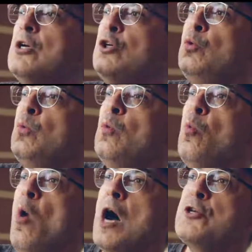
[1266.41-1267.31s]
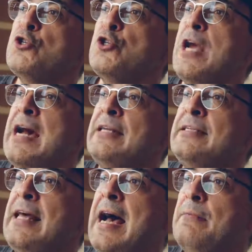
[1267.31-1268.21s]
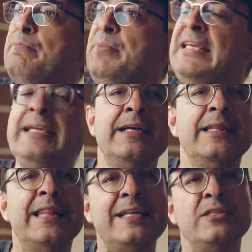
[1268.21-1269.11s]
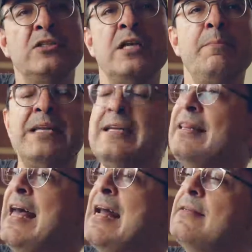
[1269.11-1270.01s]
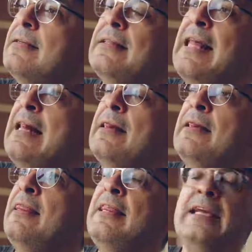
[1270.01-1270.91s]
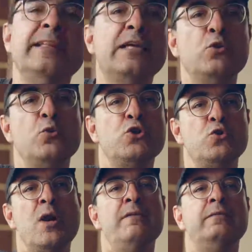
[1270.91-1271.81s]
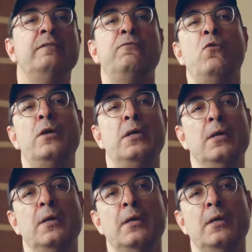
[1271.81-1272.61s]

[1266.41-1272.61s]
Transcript: you will watch as that peak, that summit, that thing that you were striving for,